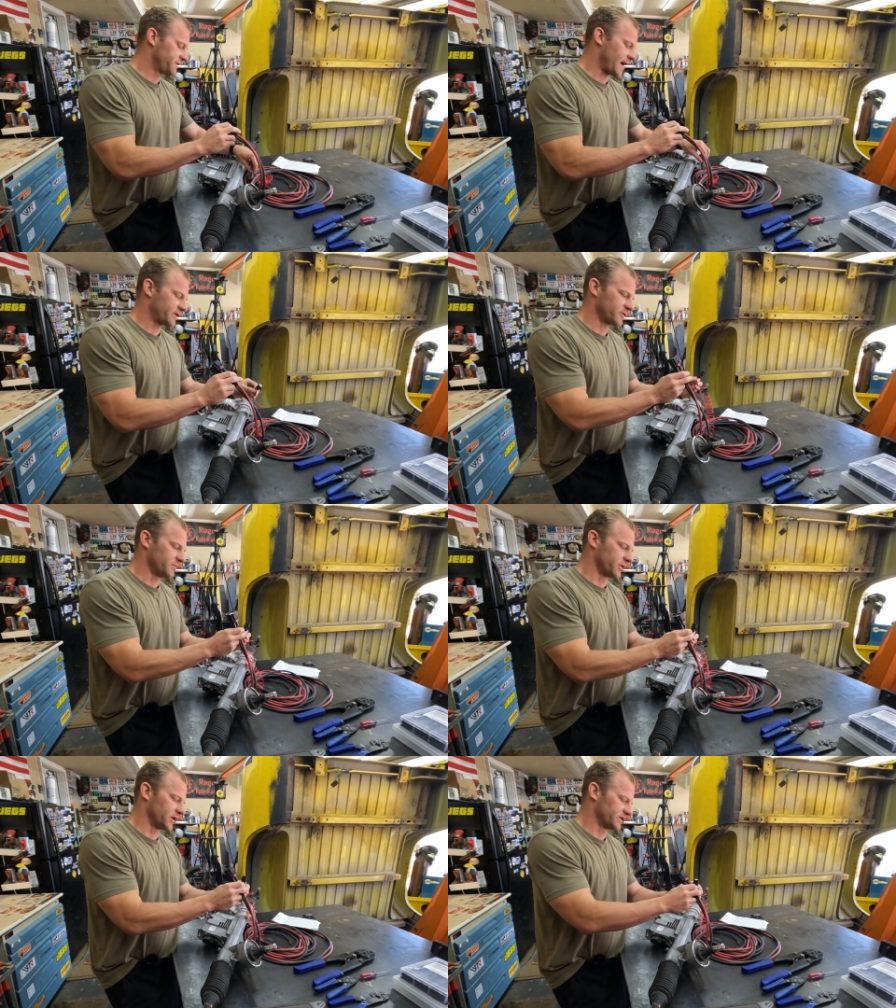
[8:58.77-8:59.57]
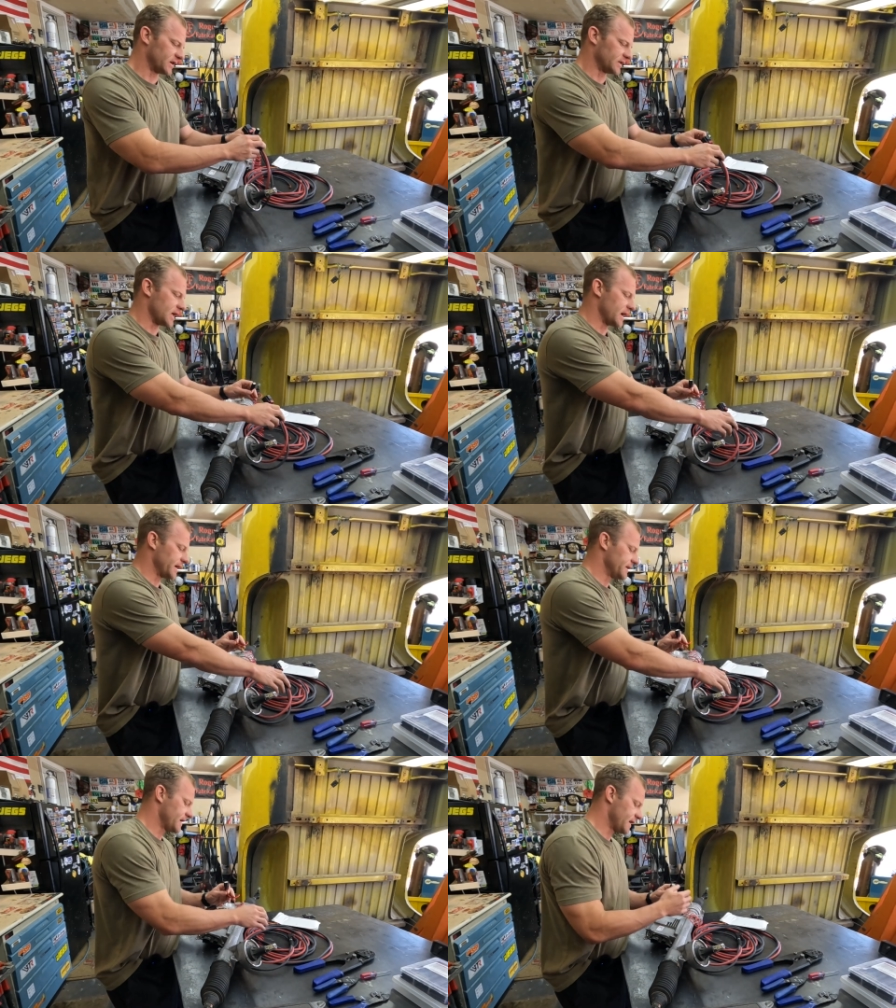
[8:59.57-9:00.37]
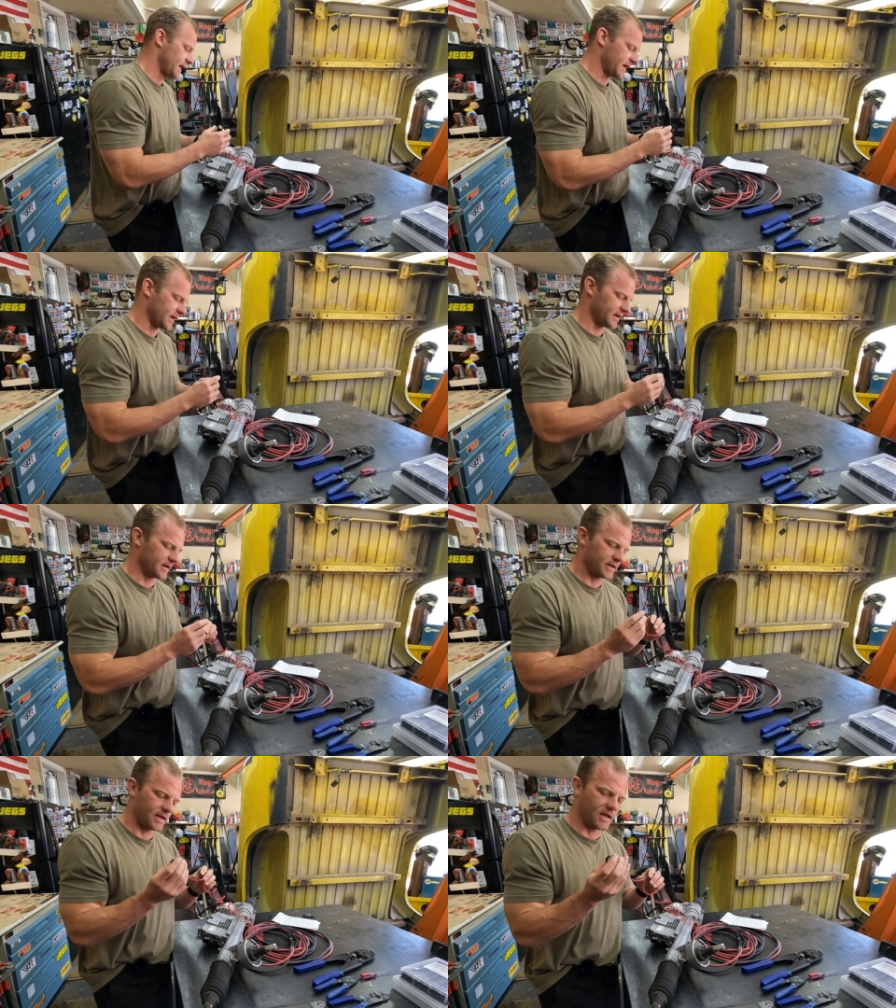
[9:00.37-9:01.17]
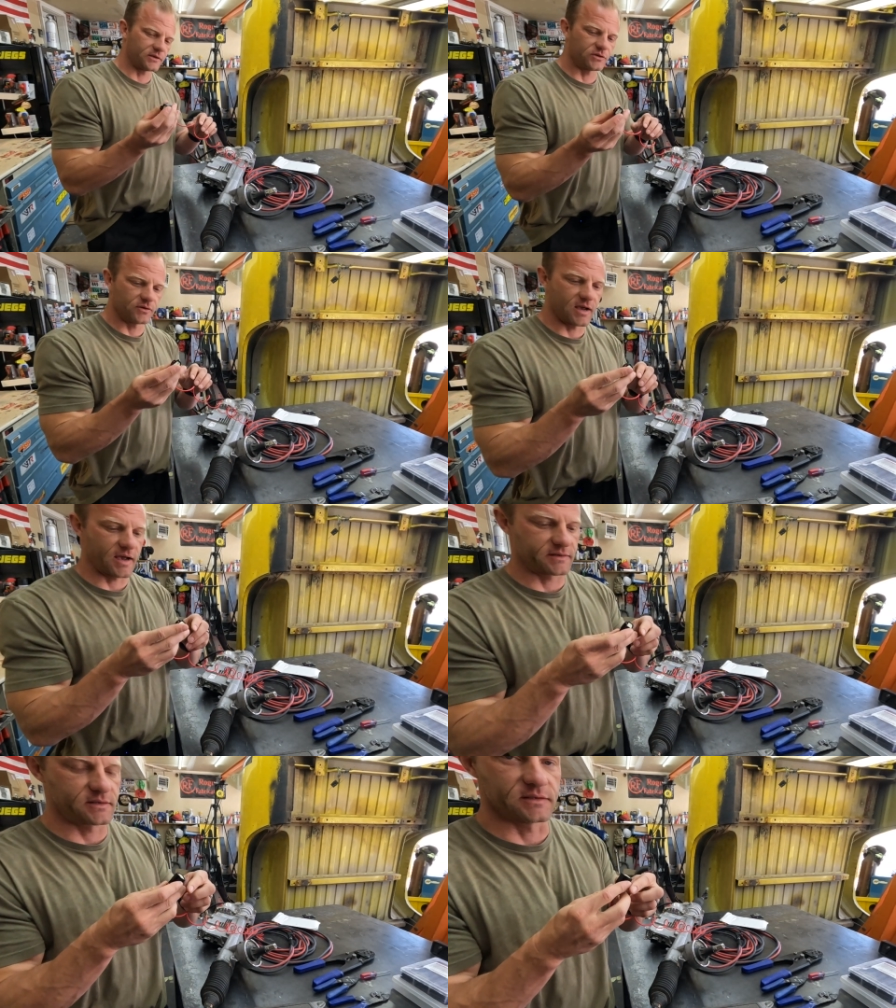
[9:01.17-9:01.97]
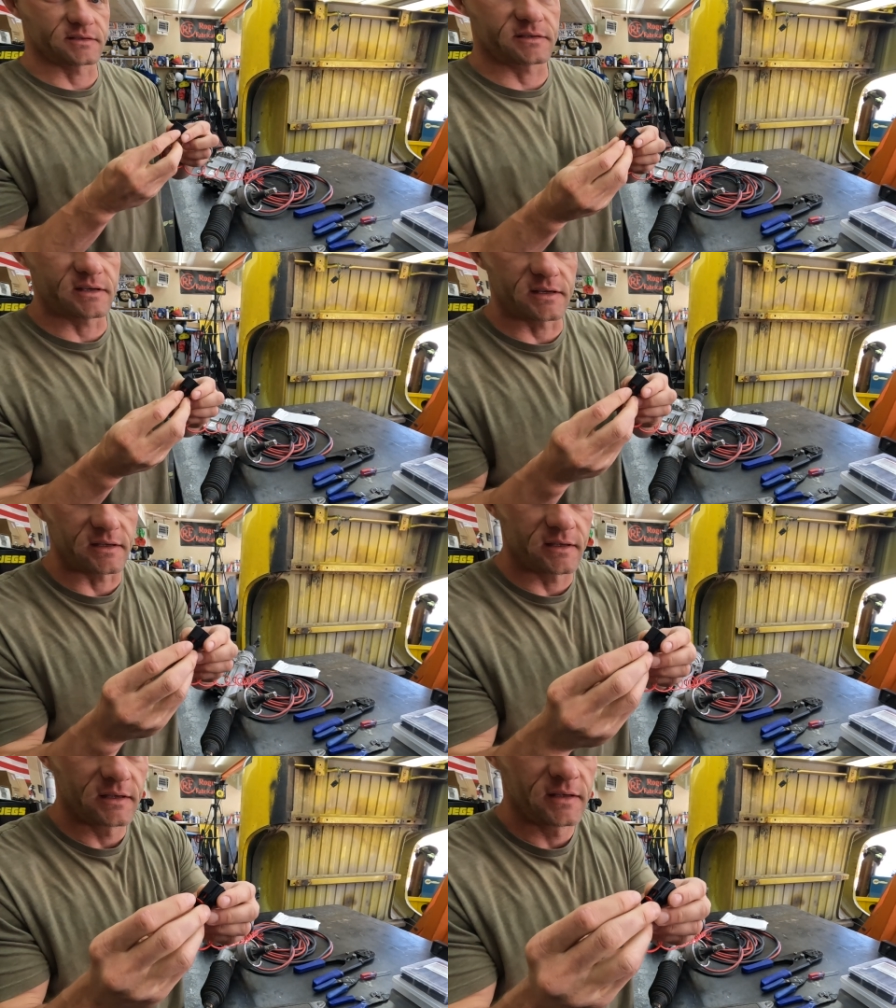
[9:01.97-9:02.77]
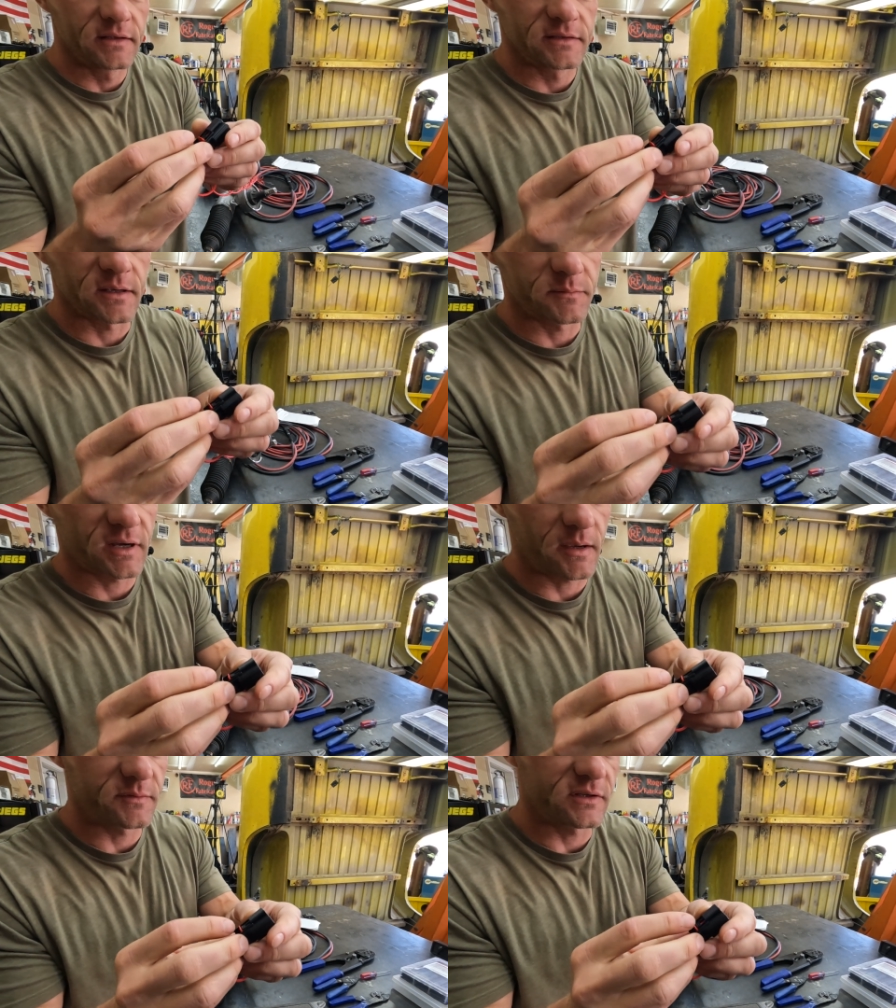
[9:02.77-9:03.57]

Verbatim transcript: factory plugs online and as you guys can see, Sometimes